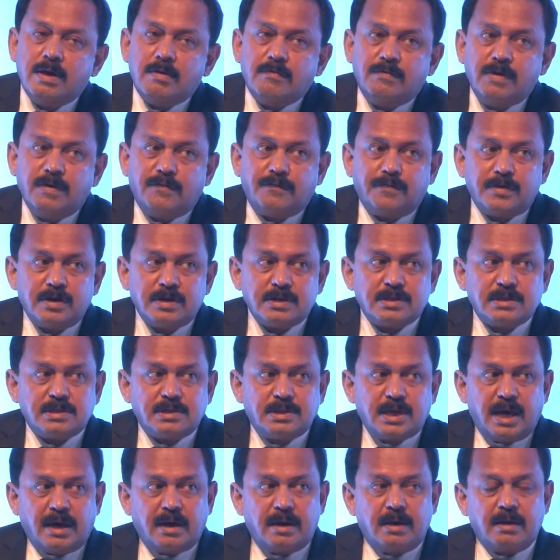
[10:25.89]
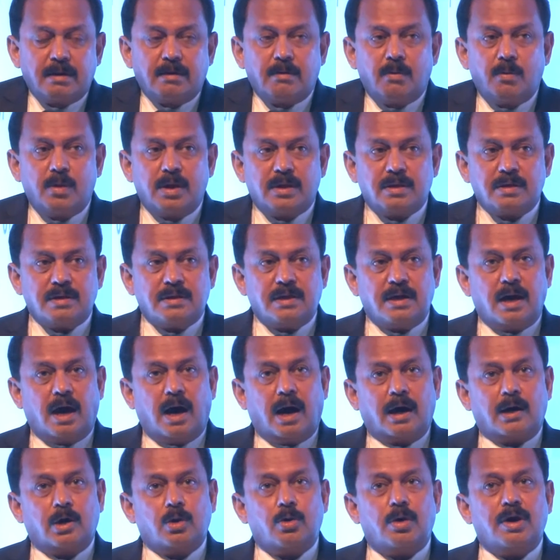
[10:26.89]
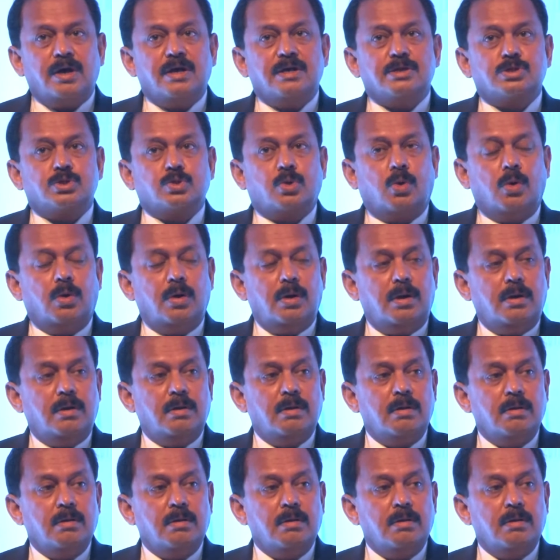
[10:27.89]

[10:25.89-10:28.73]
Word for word: we first check whether the ROI is good,